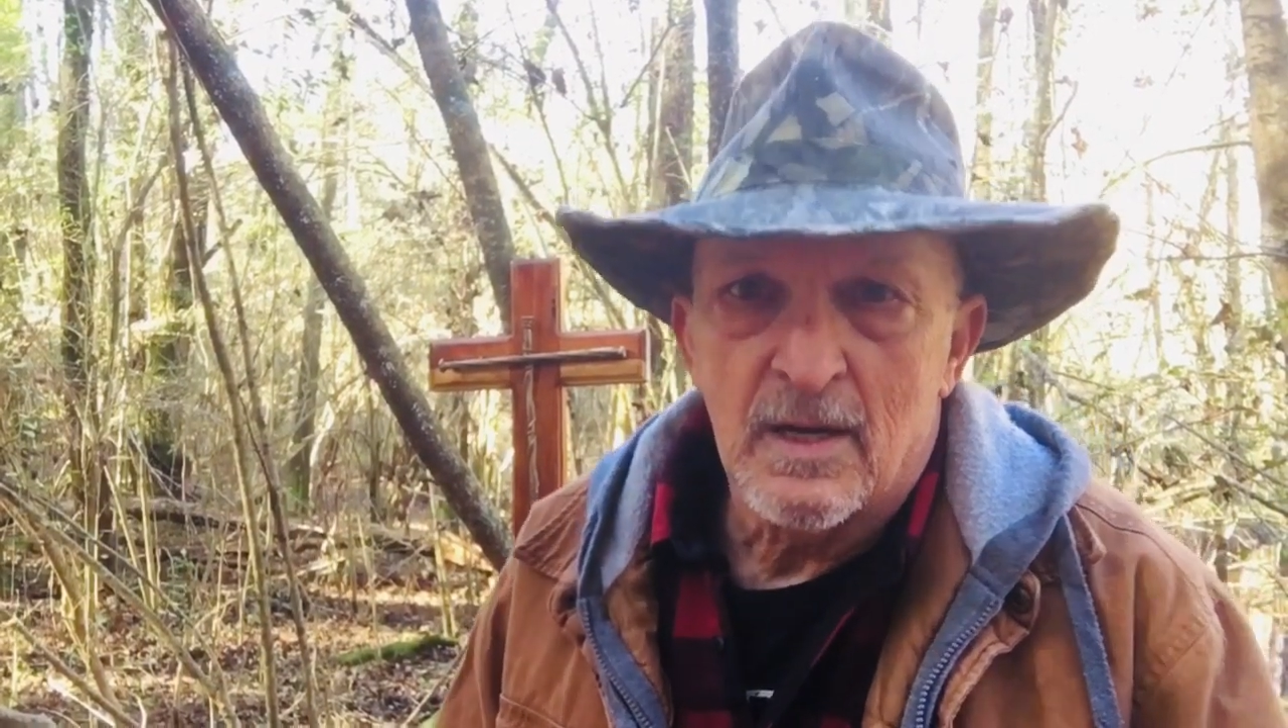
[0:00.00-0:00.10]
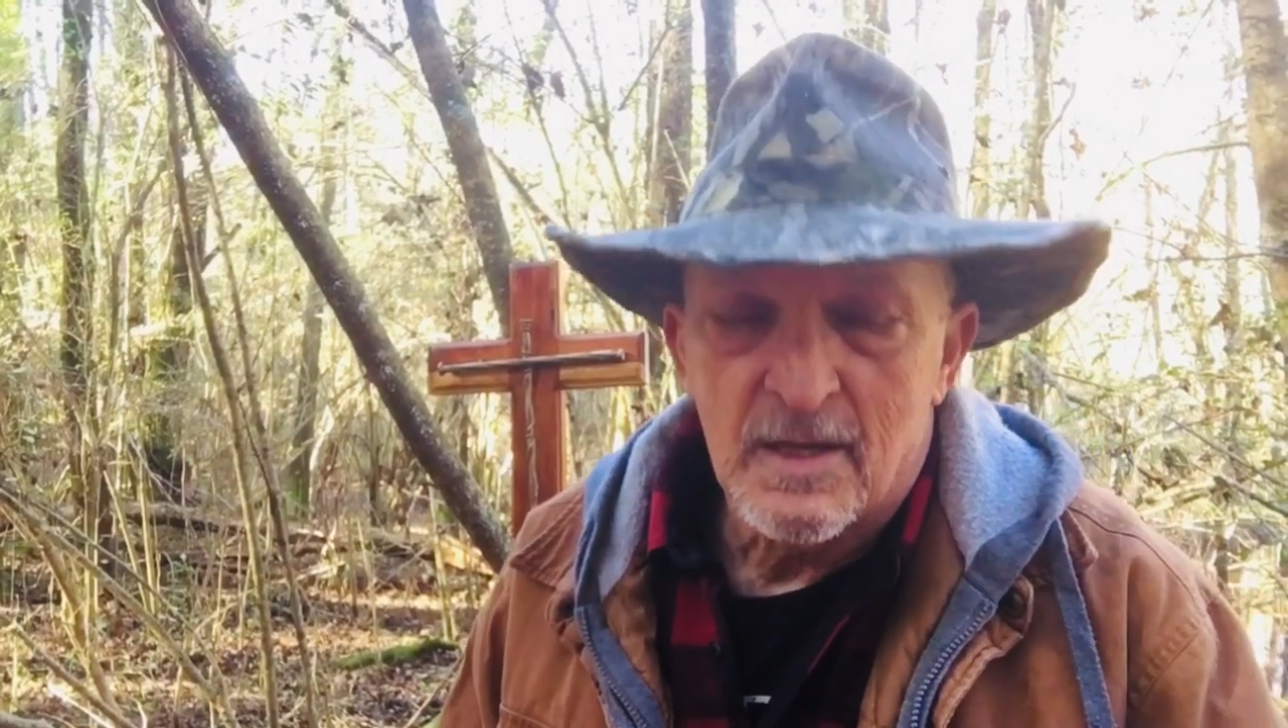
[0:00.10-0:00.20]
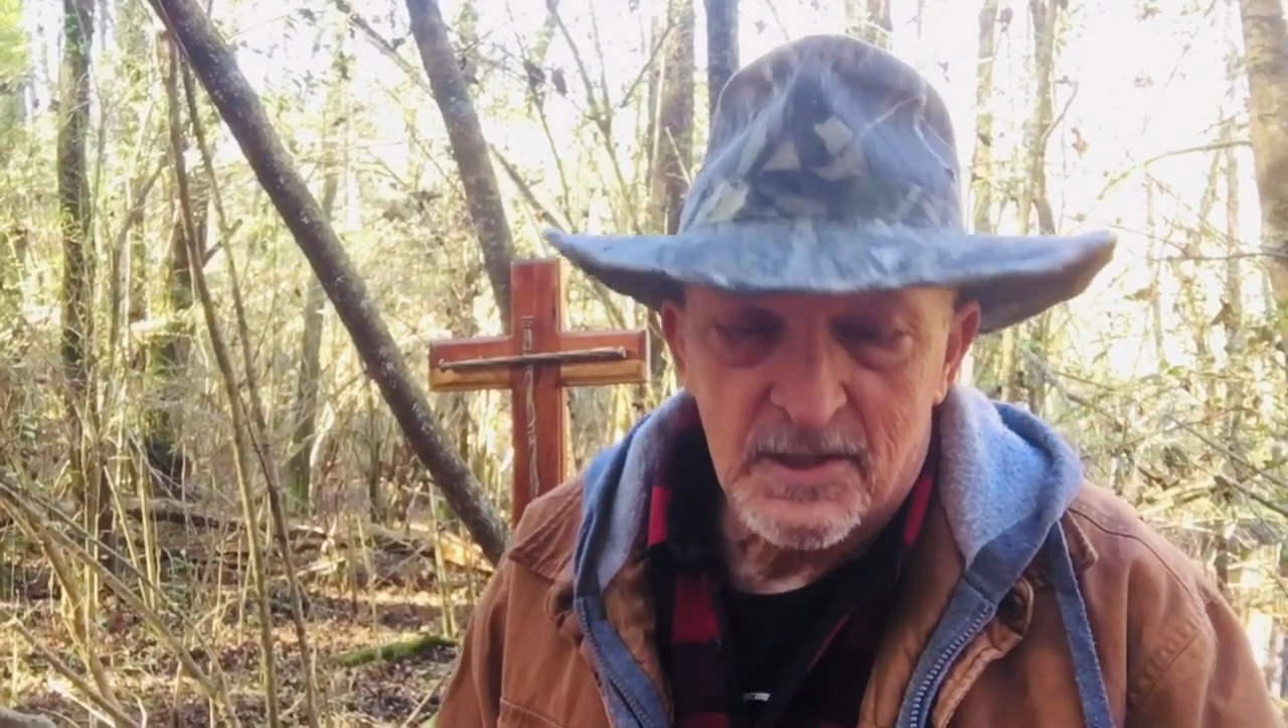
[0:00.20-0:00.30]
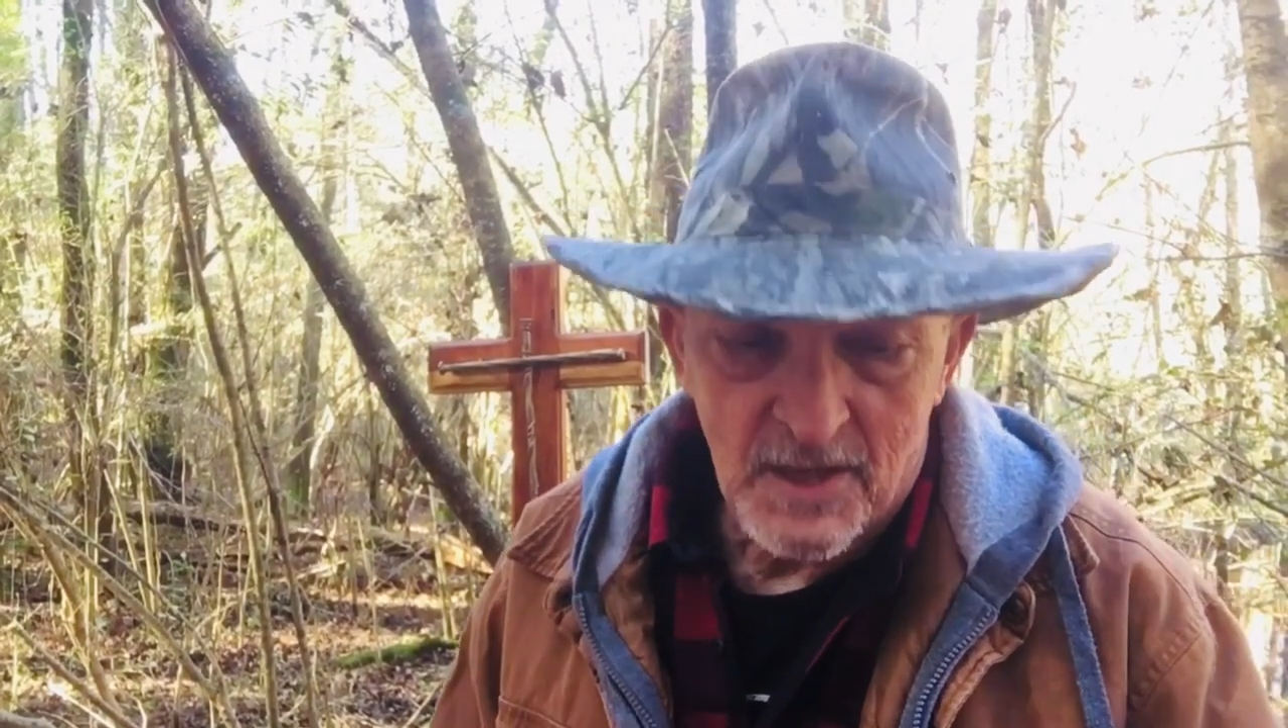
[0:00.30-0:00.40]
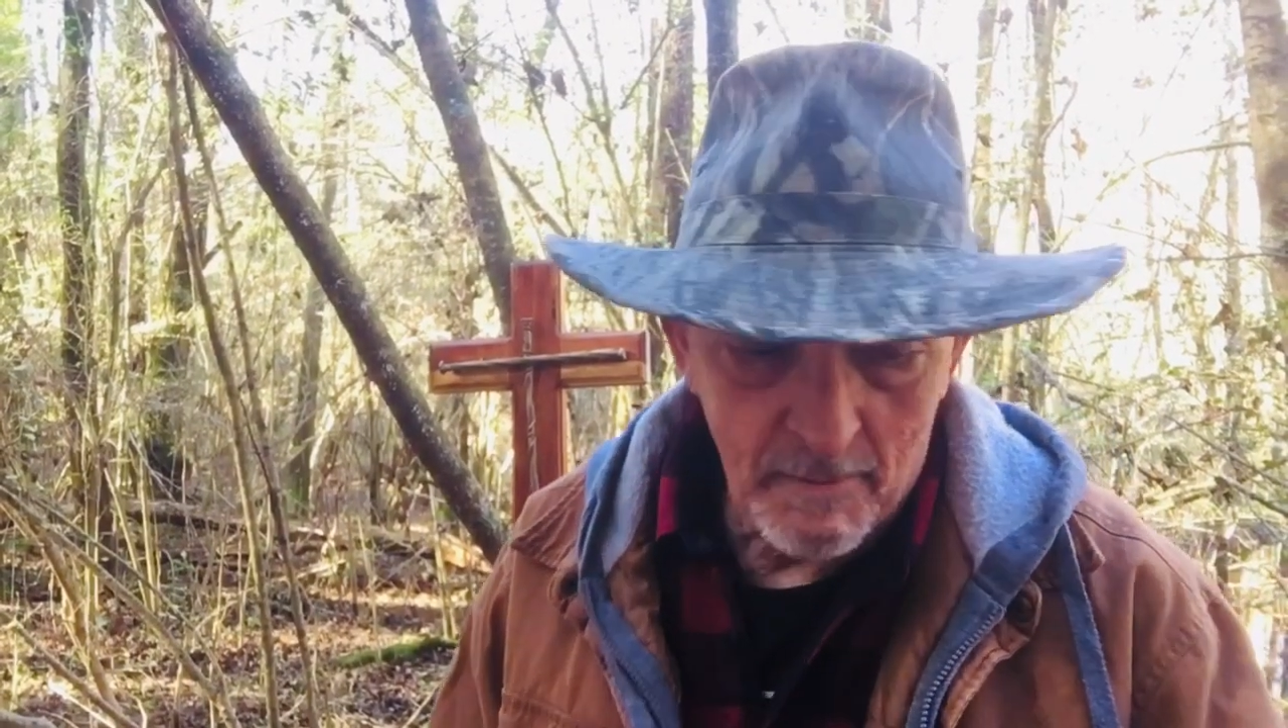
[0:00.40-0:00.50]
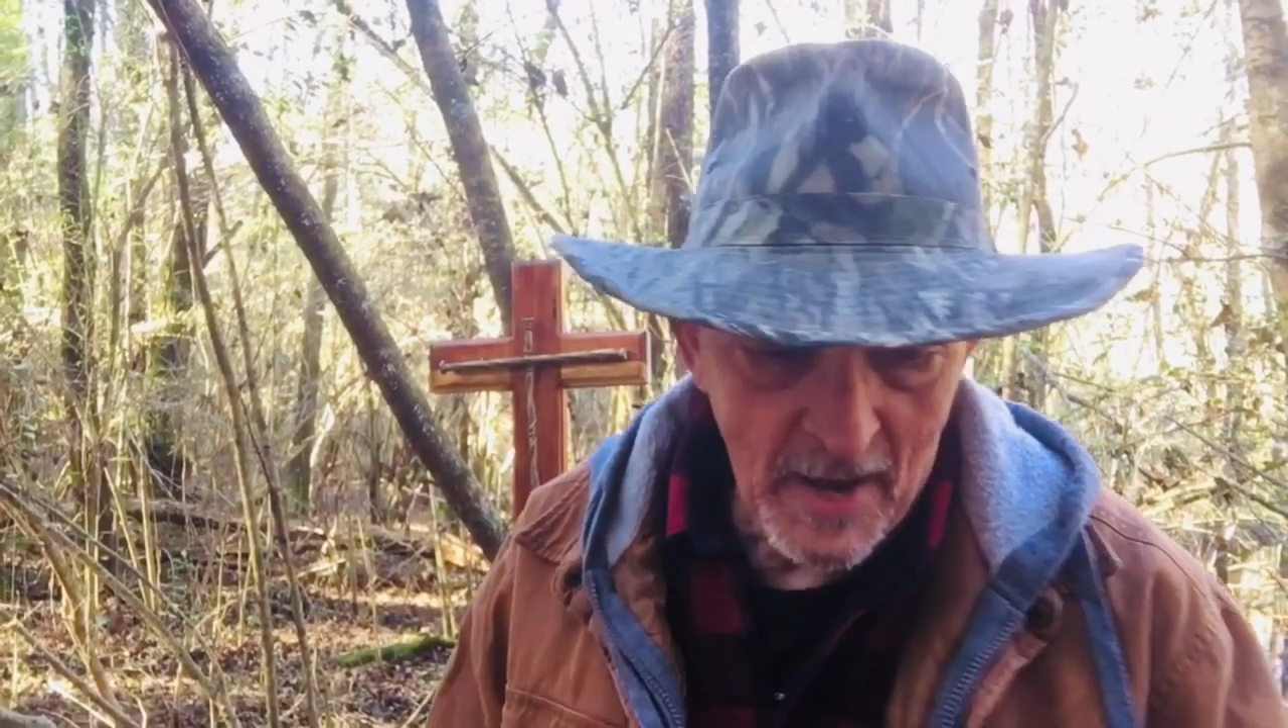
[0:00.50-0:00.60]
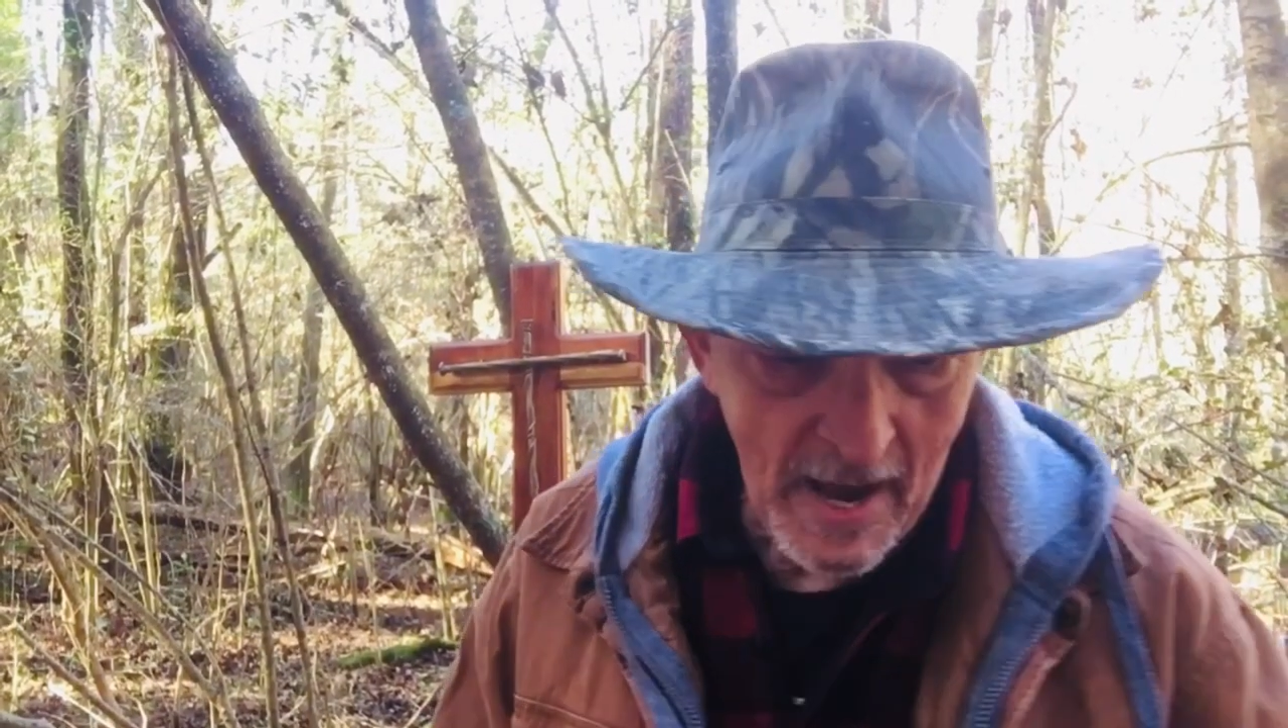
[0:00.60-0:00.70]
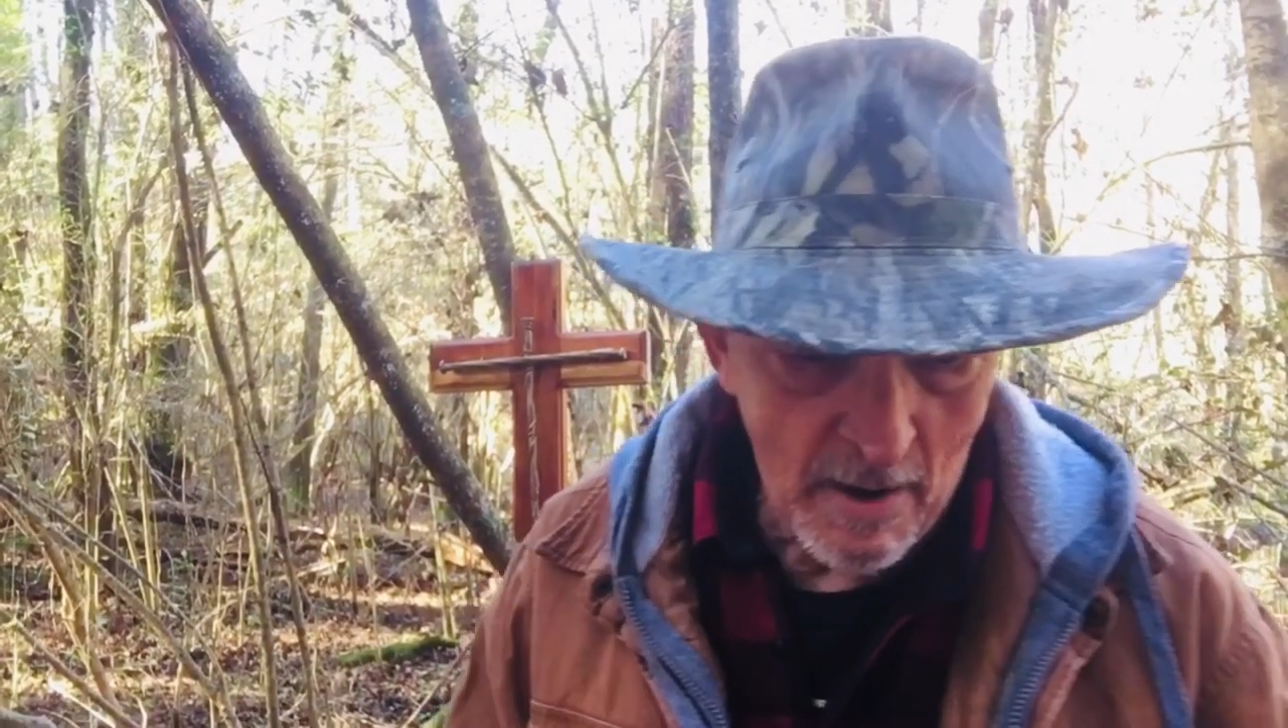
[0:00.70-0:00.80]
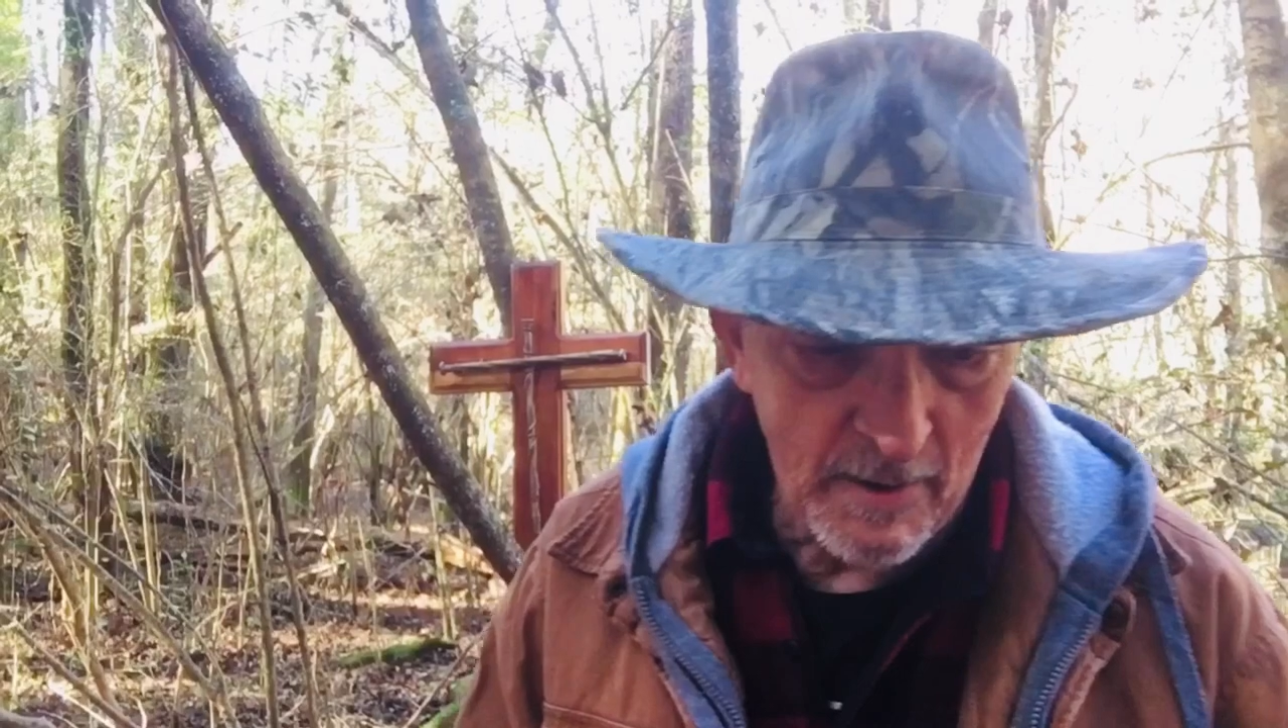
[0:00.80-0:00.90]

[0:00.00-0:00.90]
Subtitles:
somehow